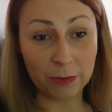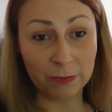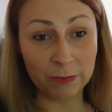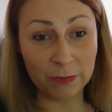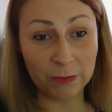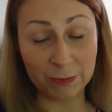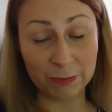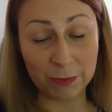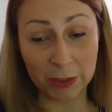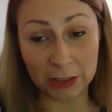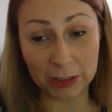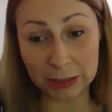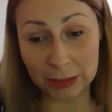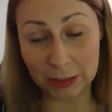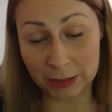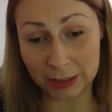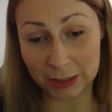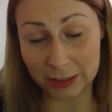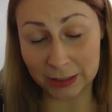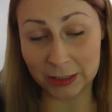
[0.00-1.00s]
we've got
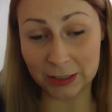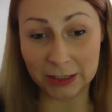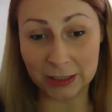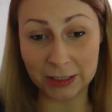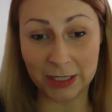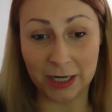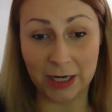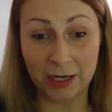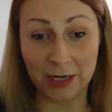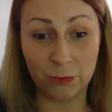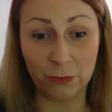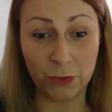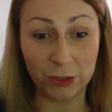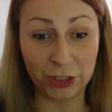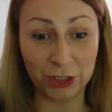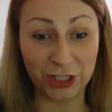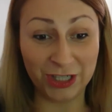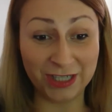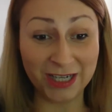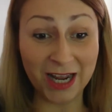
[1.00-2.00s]
clients that are
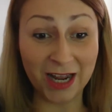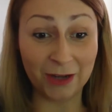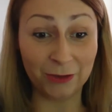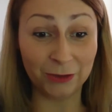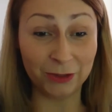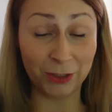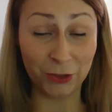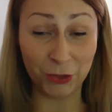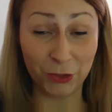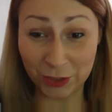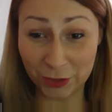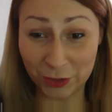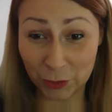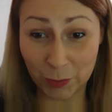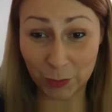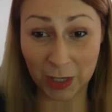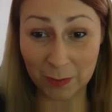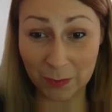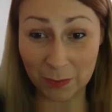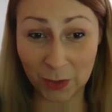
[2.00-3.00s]
watching now. They're looking to
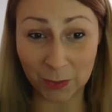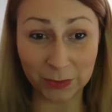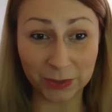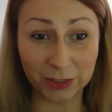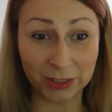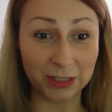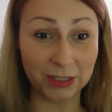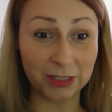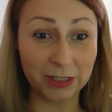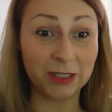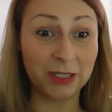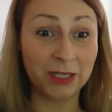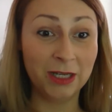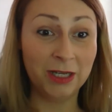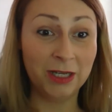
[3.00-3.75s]
buy properties